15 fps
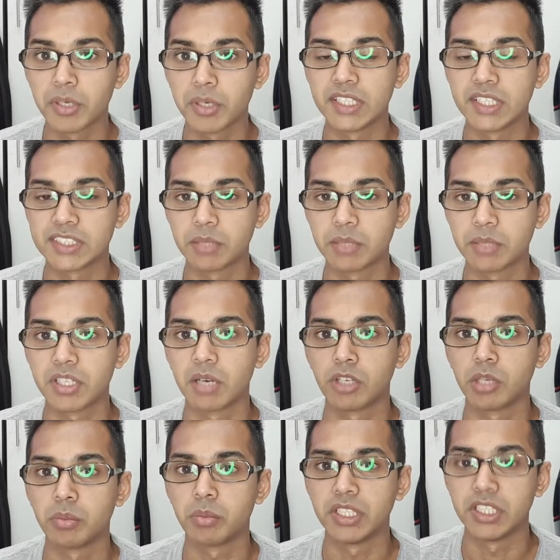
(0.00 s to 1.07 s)
is something I'm gonna
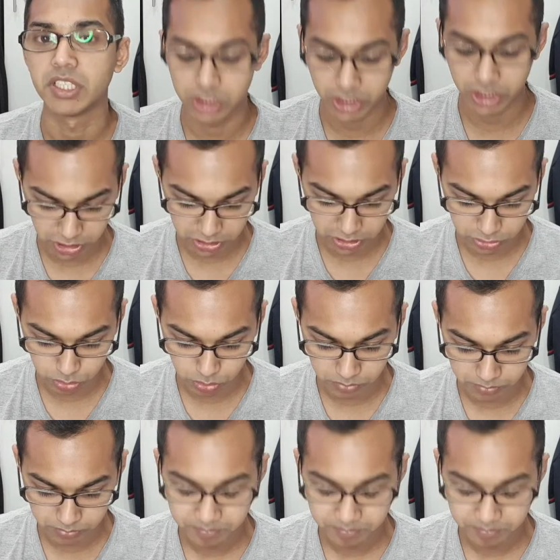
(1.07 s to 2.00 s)
be changing soon.